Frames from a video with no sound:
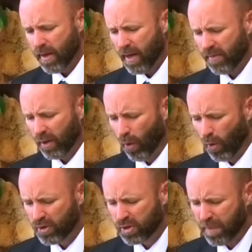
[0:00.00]
And the
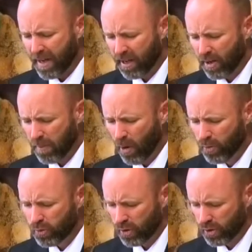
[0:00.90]
Lord spake unto
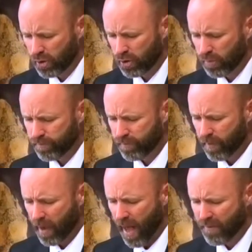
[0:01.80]
Moses
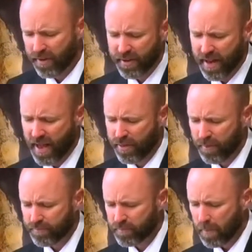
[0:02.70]
after the death
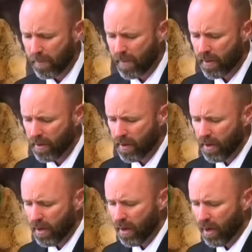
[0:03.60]

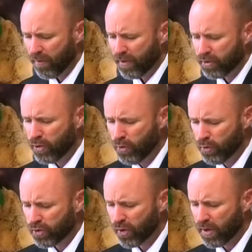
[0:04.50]
of the two
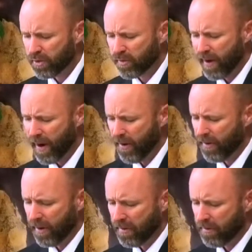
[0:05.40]
sons of
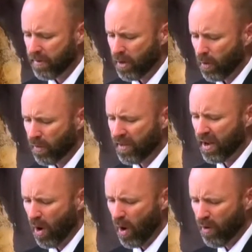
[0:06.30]
Aaron when
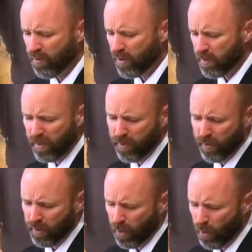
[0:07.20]
they offered
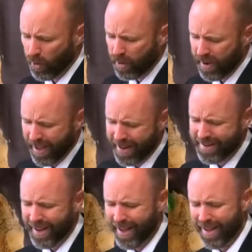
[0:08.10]
before the Lord
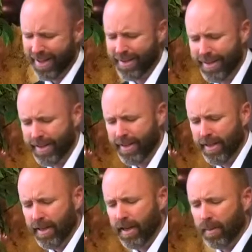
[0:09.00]
and died. Now,
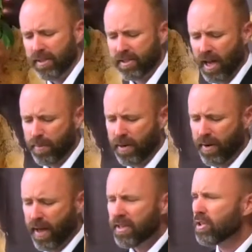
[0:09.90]
let me stop here
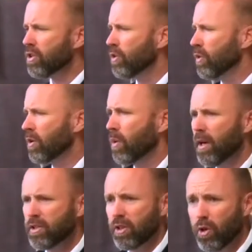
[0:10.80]
and ask you a
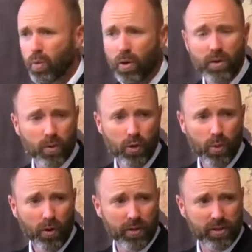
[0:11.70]
question. Who were, who
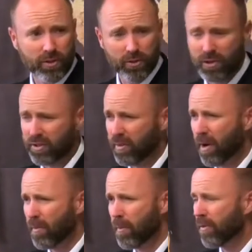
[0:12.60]
were these two sons?
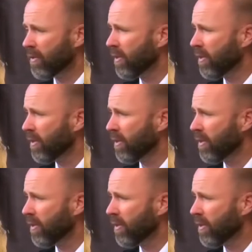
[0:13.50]
Anybody remember their